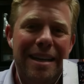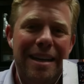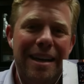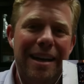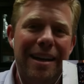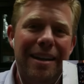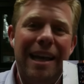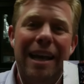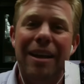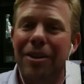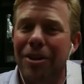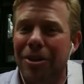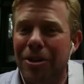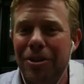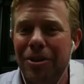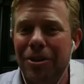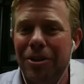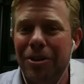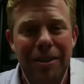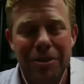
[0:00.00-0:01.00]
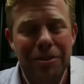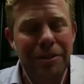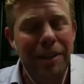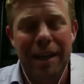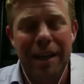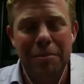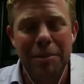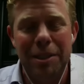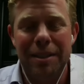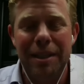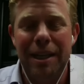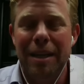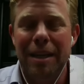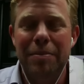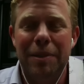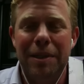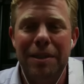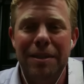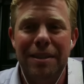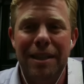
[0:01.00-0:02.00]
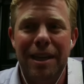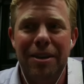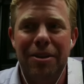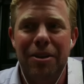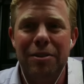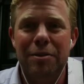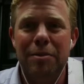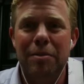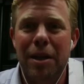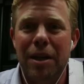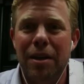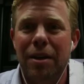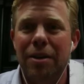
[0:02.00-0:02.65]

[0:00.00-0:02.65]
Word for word: I learned that mistake because that cost me about